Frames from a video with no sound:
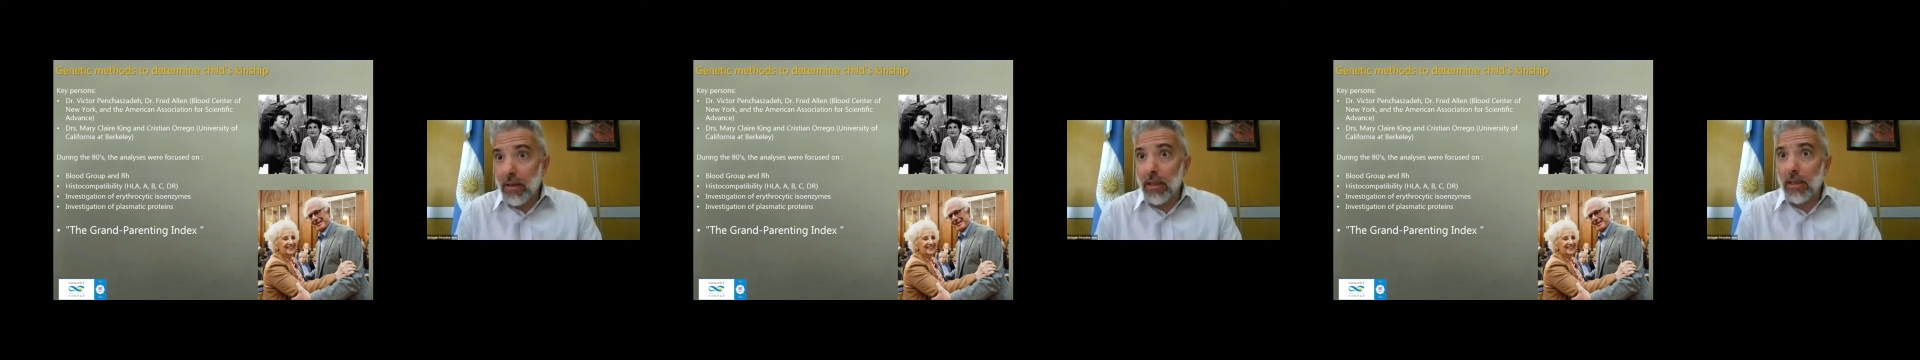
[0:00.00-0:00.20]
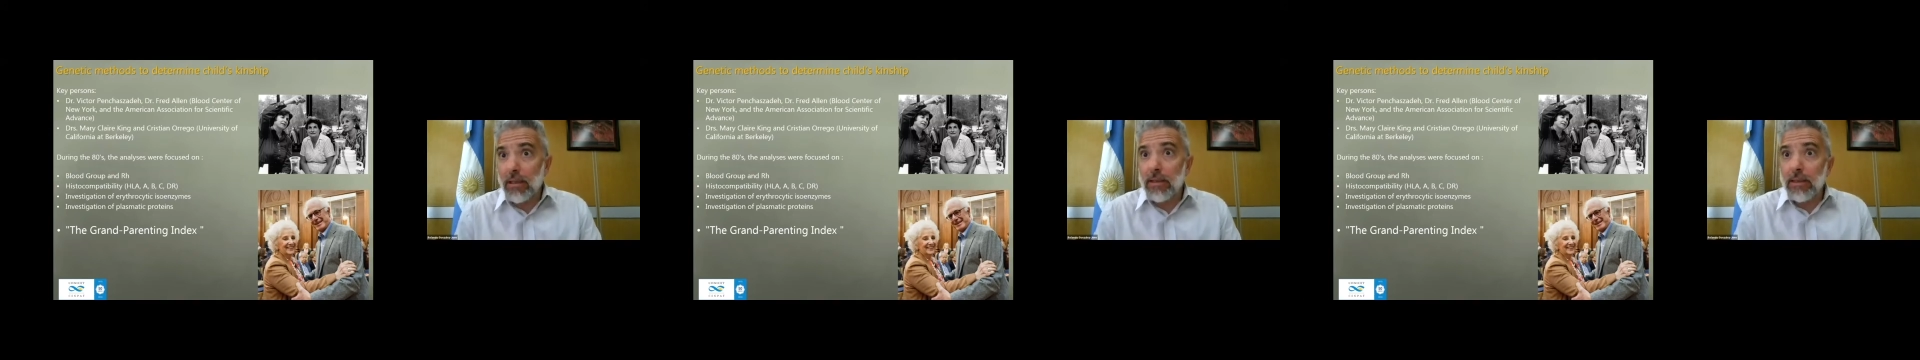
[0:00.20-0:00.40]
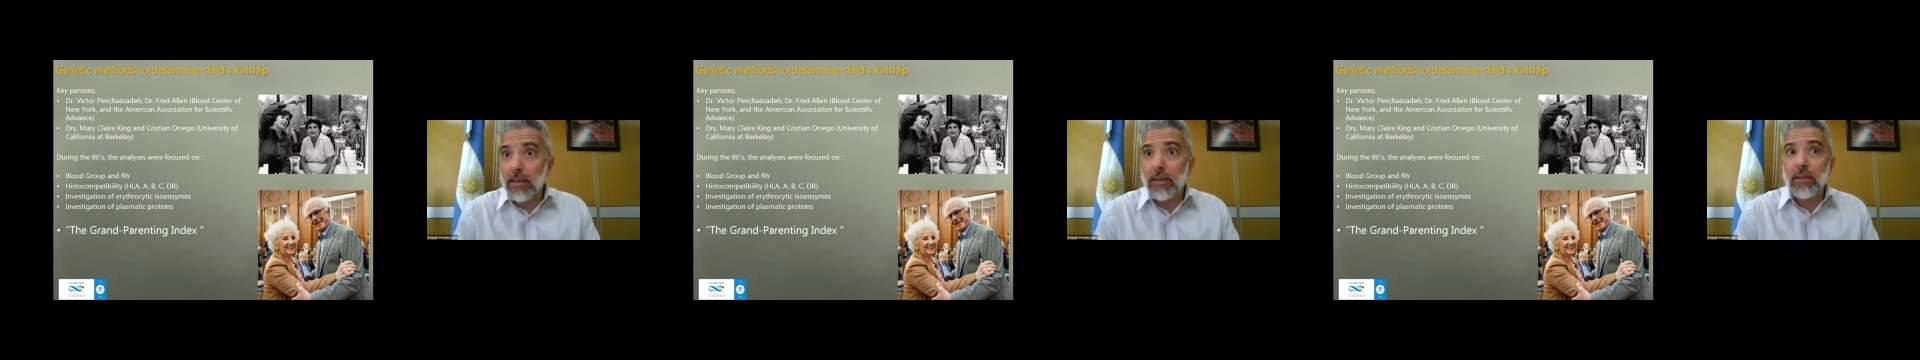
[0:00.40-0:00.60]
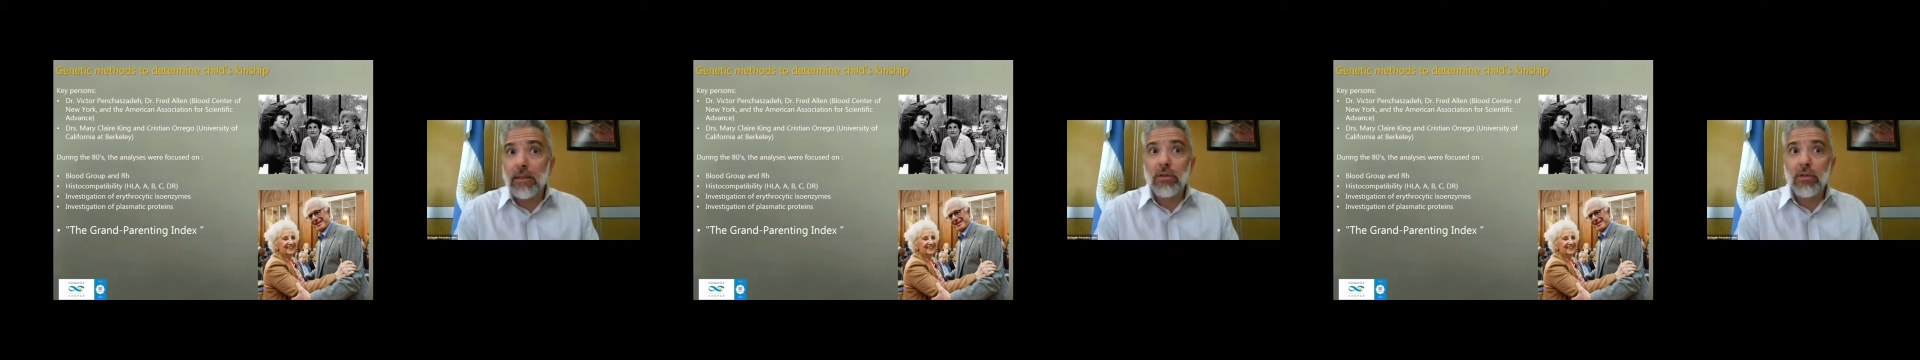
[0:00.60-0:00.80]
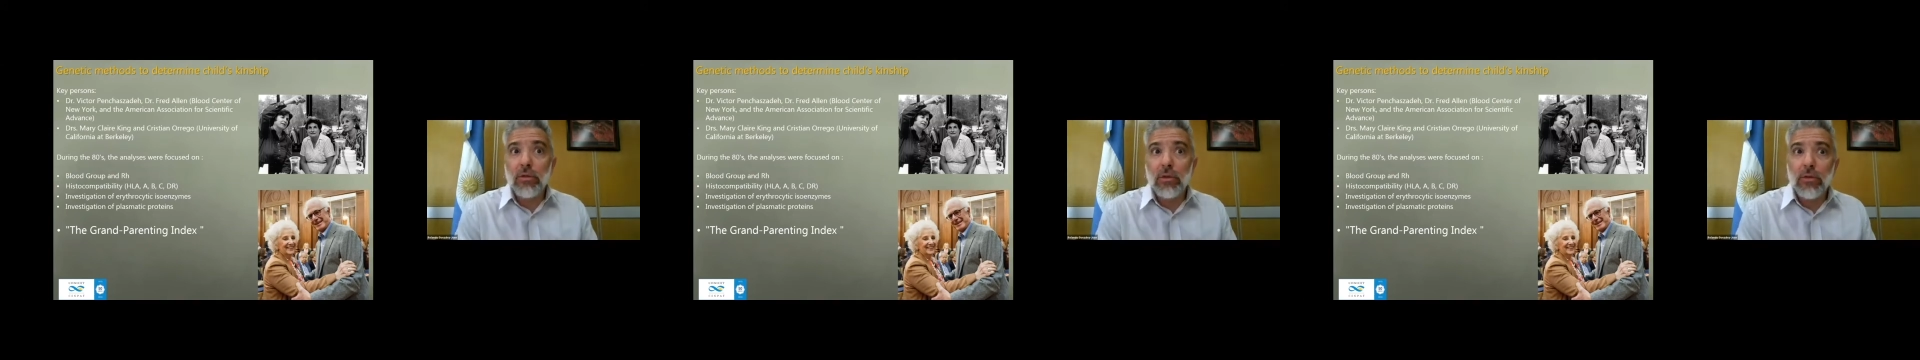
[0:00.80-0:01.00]

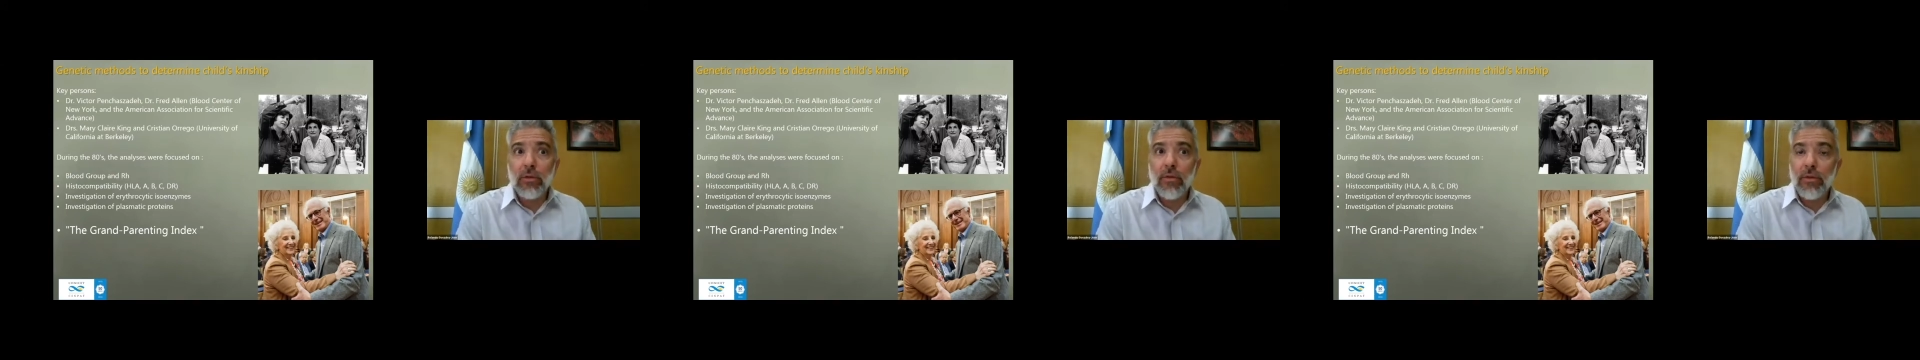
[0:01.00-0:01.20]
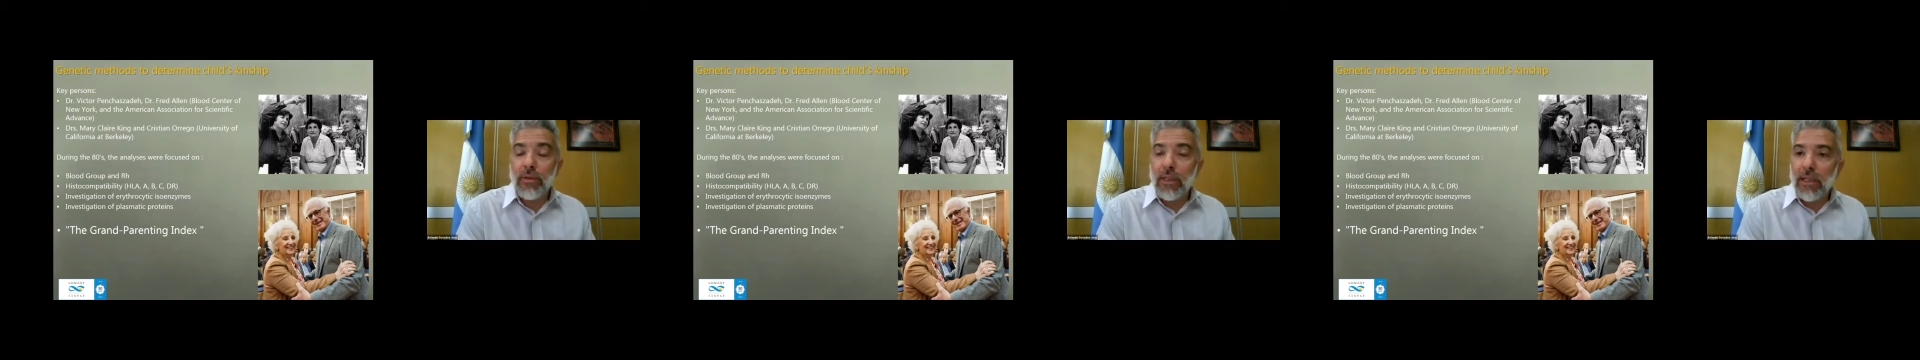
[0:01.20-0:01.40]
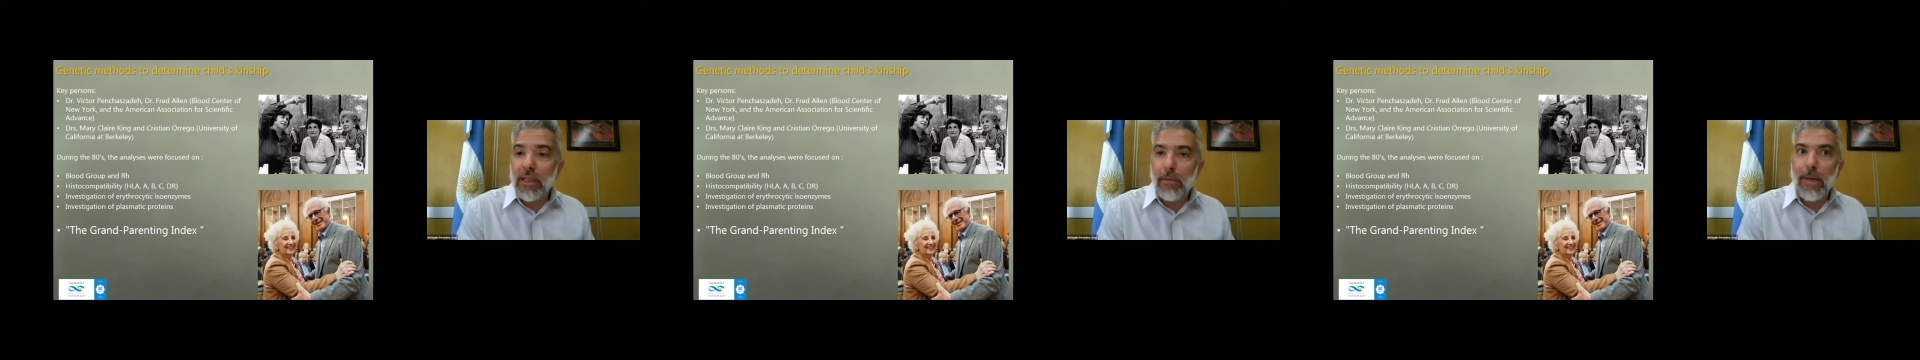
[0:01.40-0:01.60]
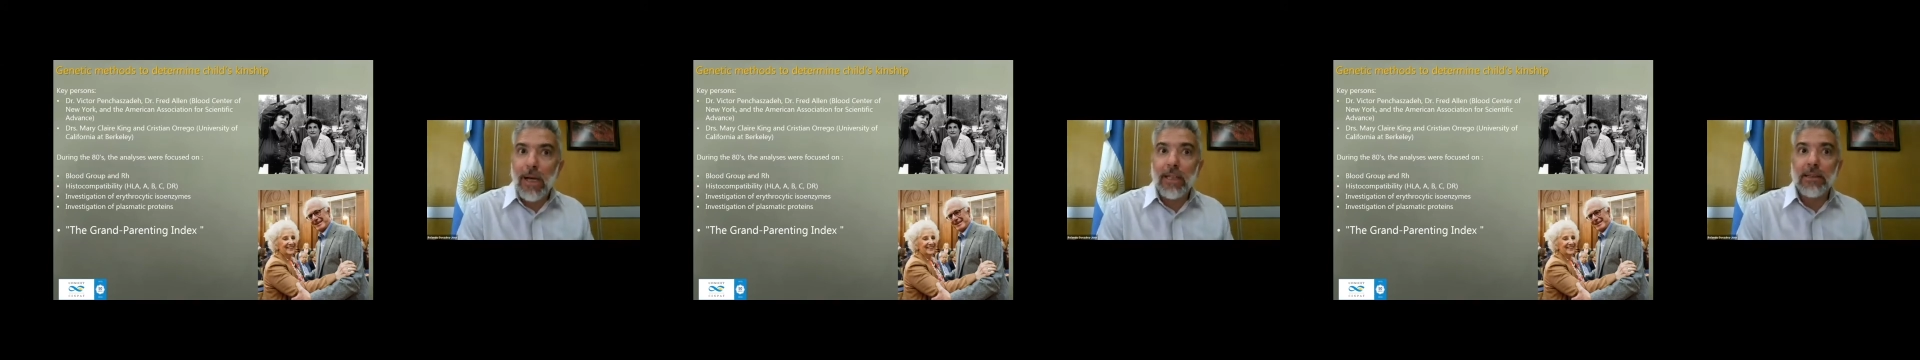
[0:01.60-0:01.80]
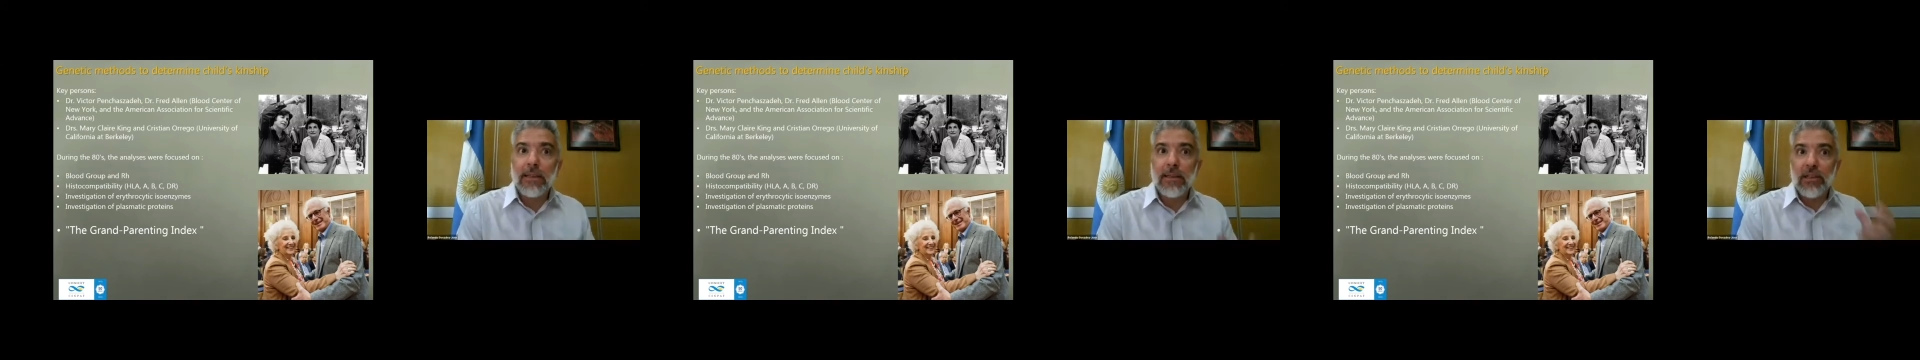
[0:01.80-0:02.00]
existed to
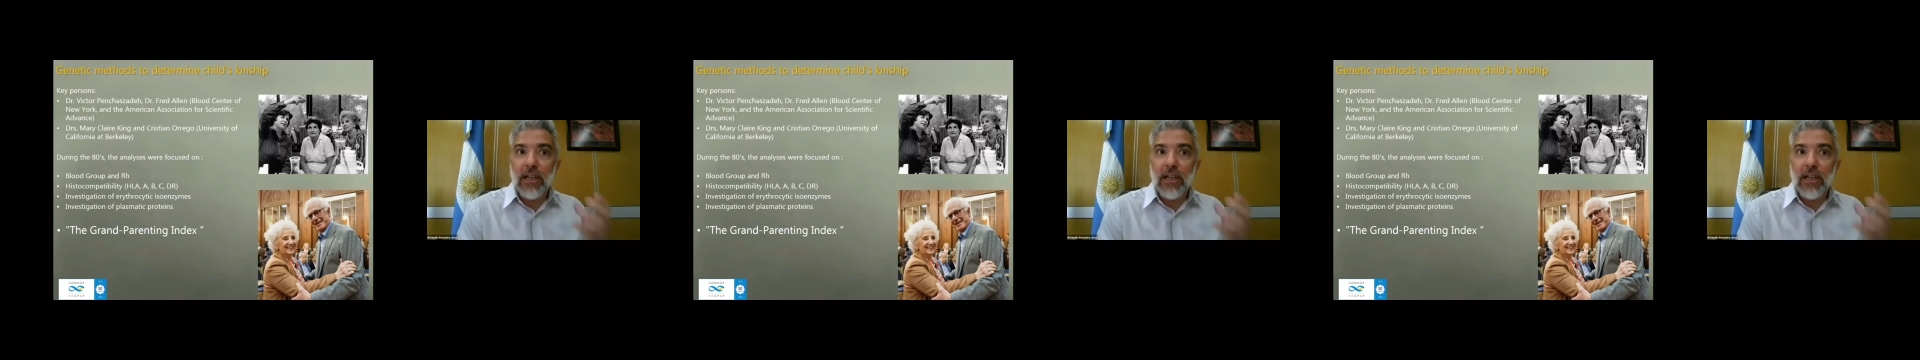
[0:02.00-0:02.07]
determine